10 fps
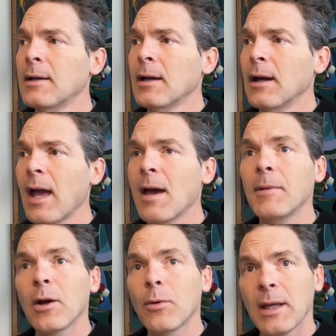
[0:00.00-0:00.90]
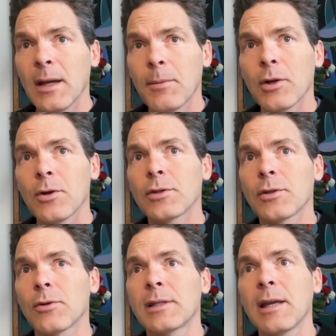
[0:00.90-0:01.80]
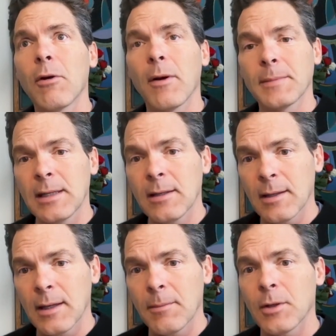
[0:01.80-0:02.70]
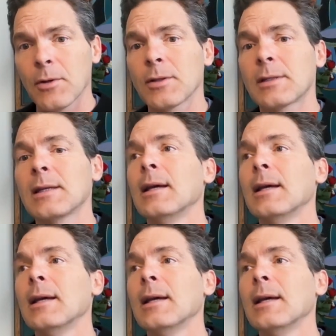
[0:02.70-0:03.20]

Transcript: inhibitors or COMT inhibitors.